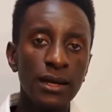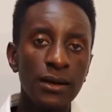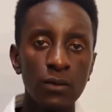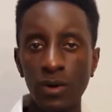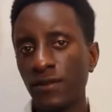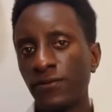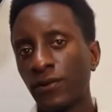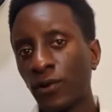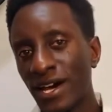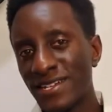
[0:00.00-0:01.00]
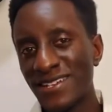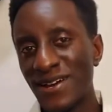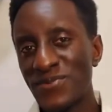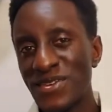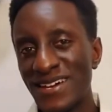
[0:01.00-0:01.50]
what if flow doesn't
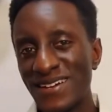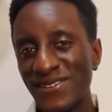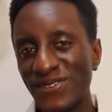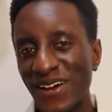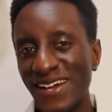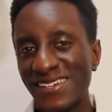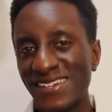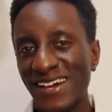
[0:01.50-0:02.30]
appear, right?